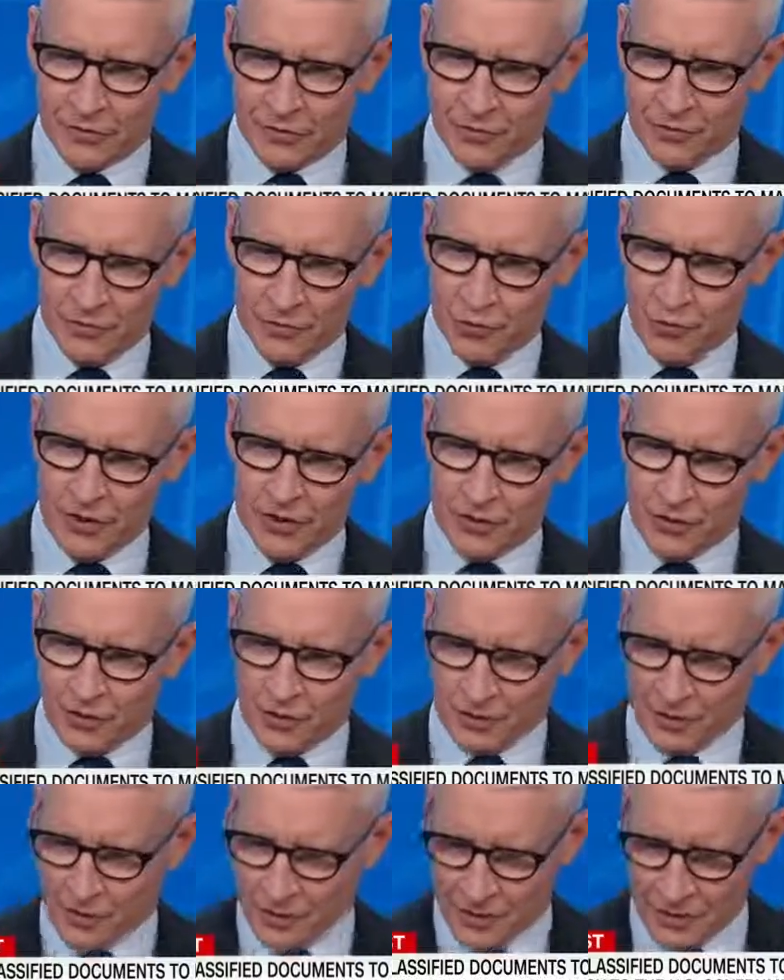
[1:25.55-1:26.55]
went to
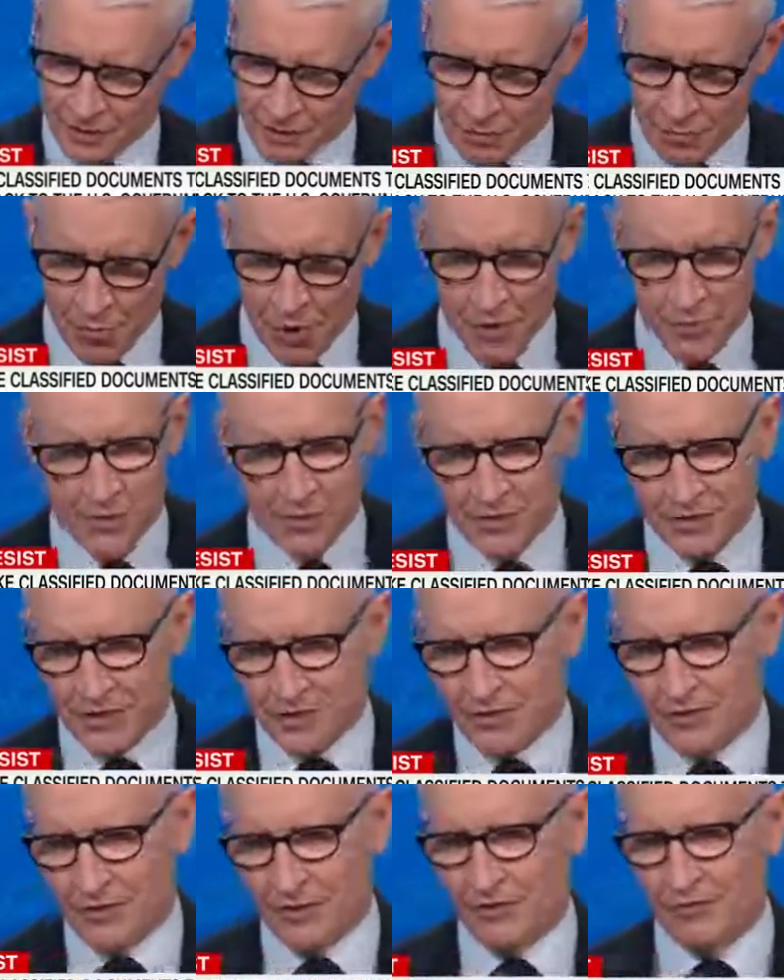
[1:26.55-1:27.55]
his apartment
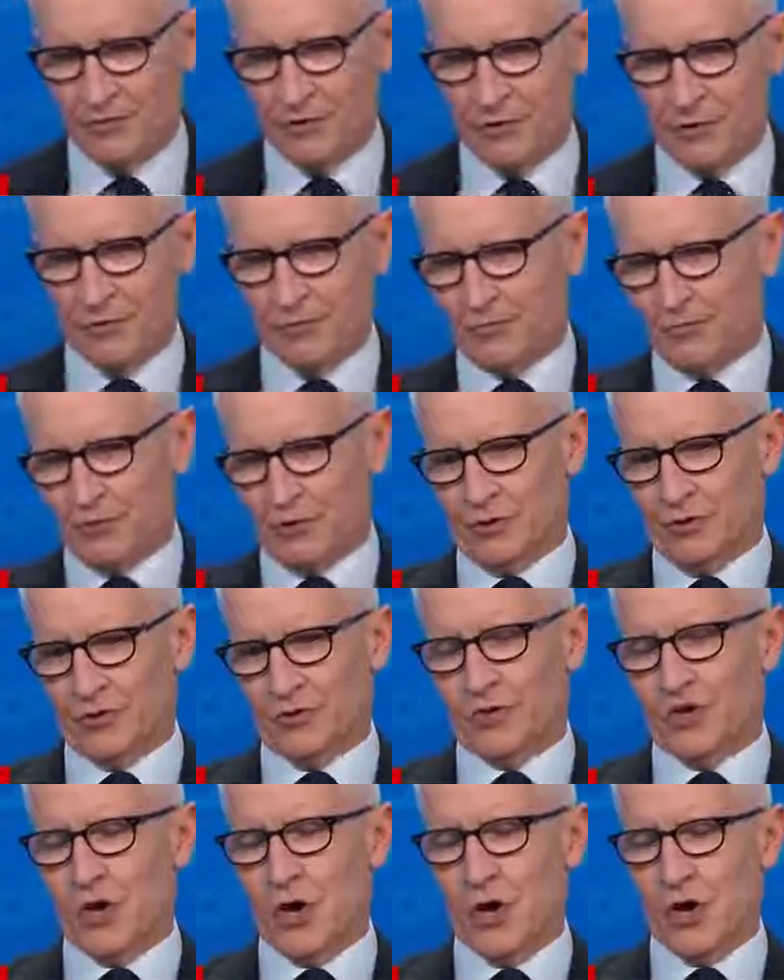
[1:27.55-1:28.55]
to interview him long
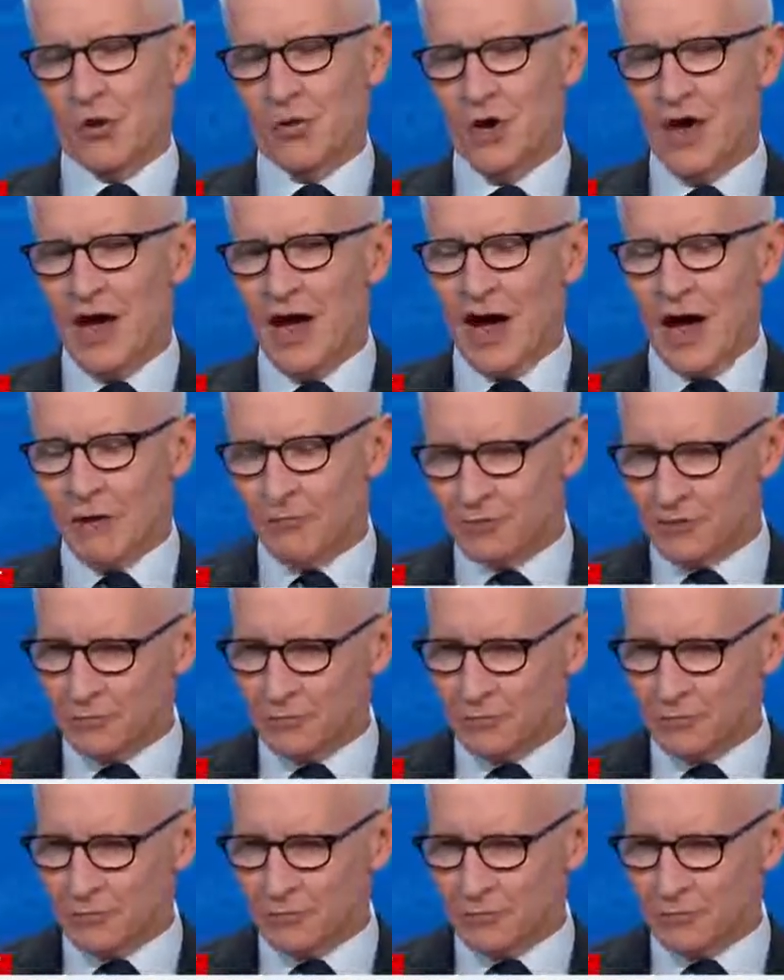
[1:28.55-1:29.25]
ago, I was